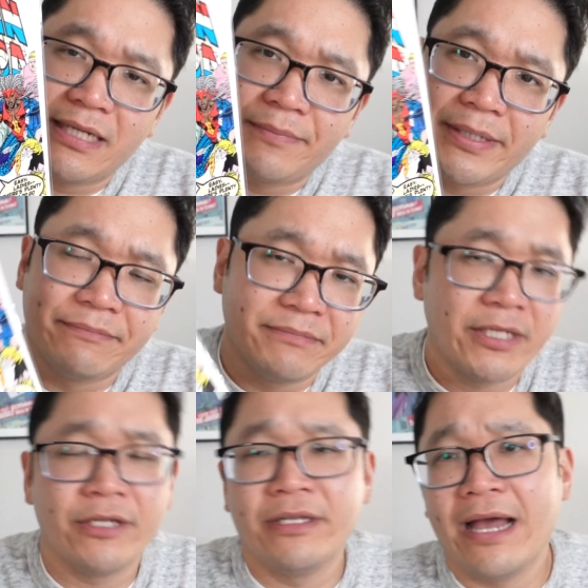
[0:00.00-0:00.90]
I mean,
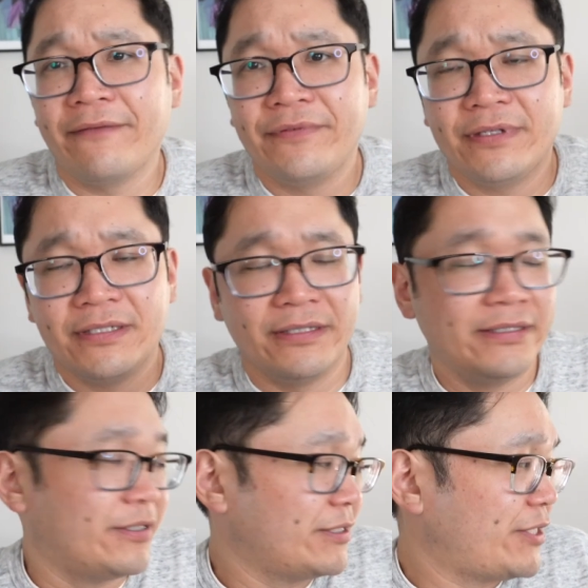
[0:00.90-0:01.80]
he'd have
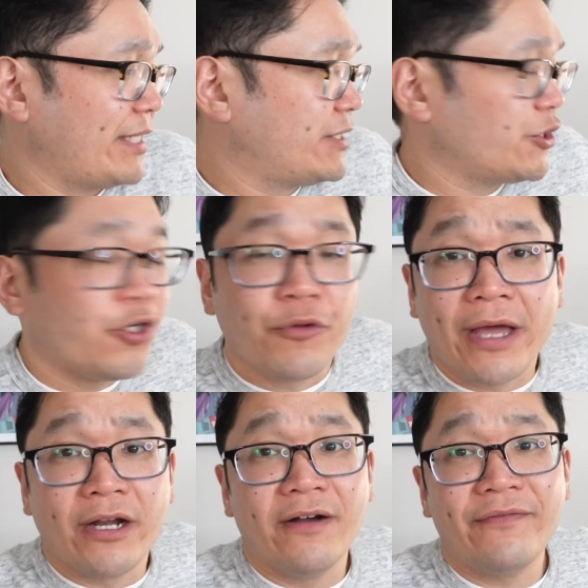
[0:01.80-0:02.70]
a chance to show
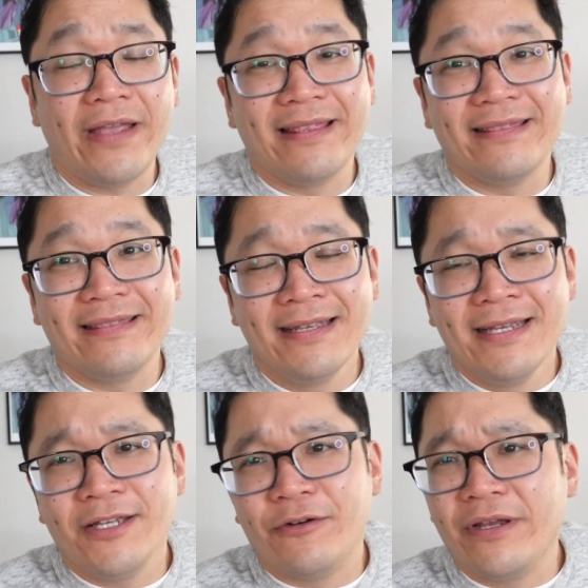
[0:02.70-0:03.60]
that off in
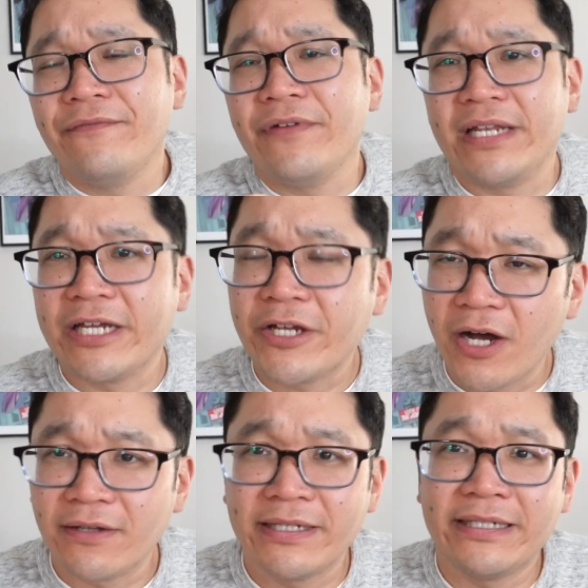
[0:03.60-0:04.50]
Infinity
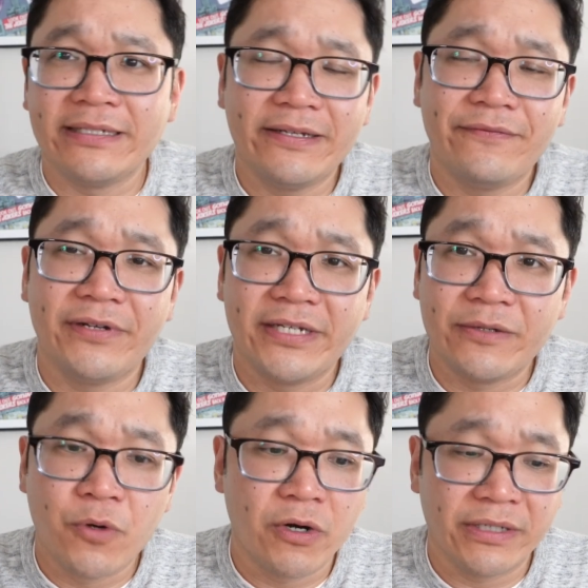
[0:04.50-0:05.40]
Gauntlet, Infinity
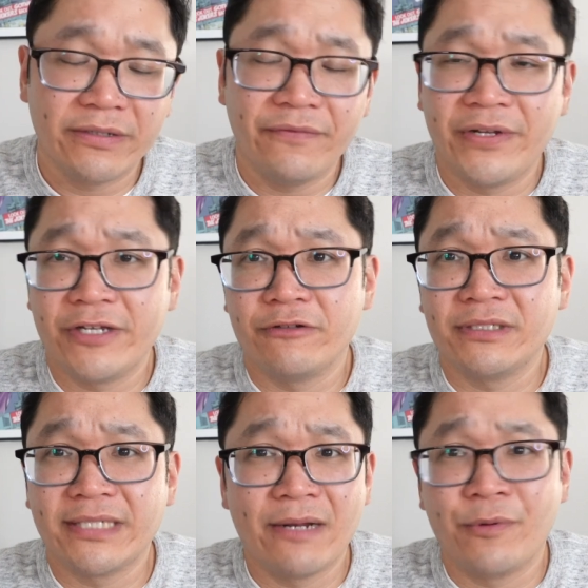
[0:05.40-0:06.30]
War, and Infinity
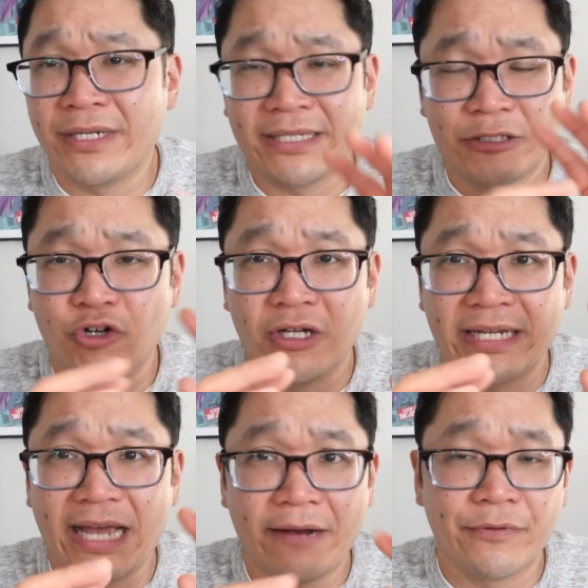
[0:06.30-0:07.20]
Crusade, where you get to draw
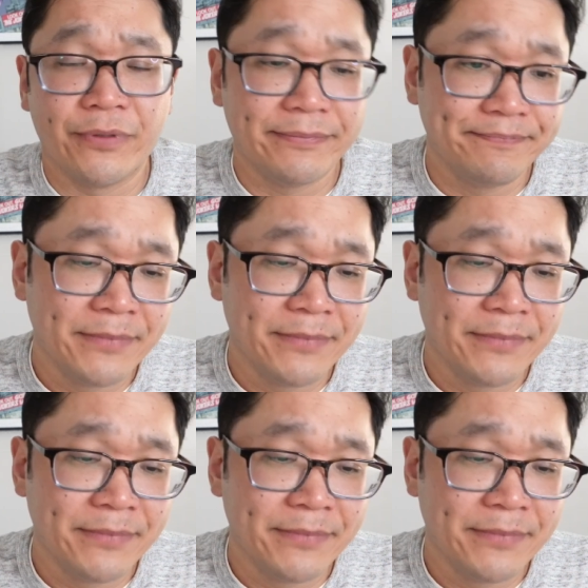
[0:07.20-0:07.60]
like everyone.